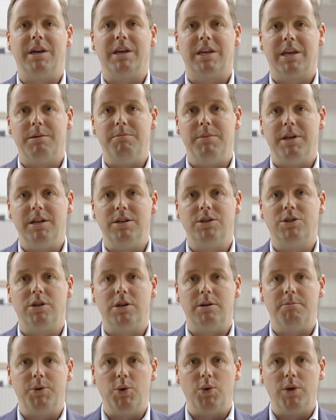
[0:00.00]
committed
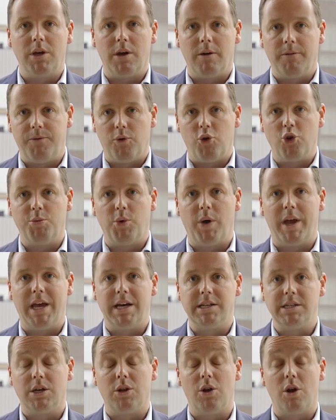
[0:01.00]
to building affordable
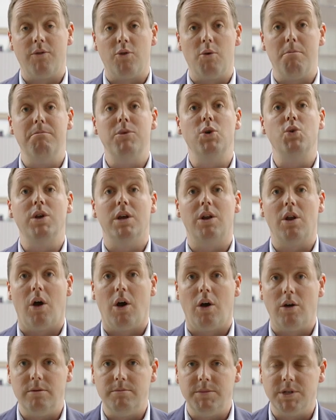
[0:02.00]
housing and over 1 million
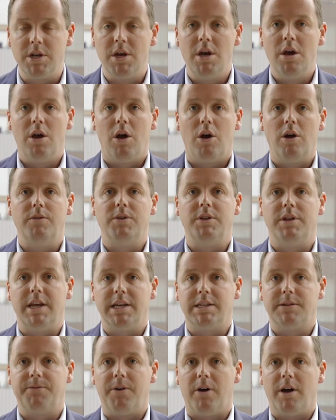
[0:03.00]
homes over the
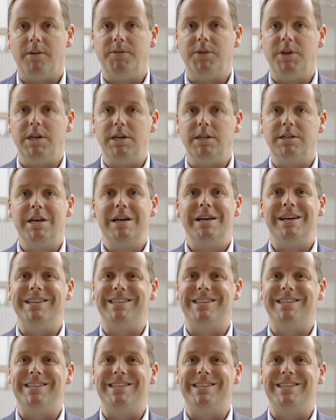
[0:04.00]
next 5 years.